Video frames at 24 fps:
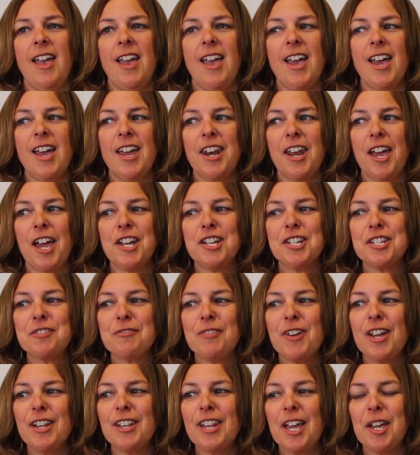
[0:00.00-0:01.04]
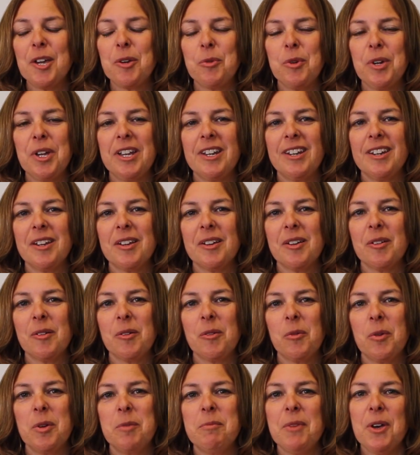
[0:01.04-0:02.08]
And I just felt like when
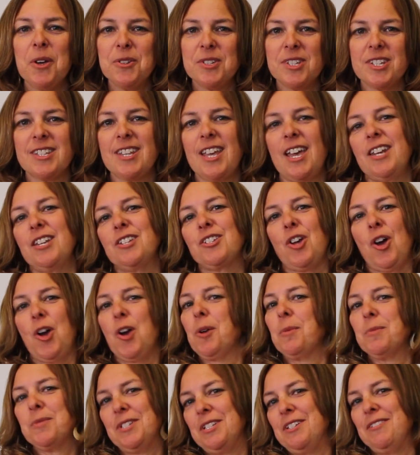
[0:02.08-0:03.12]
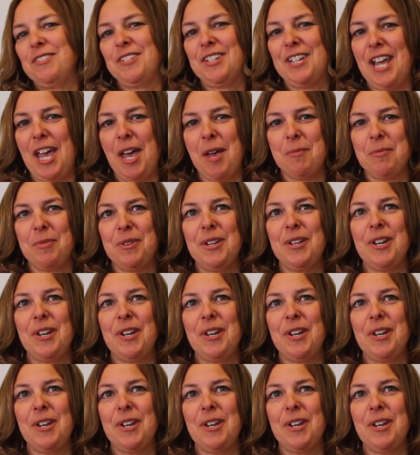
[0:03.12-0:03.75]
Moses had his arms lifted up,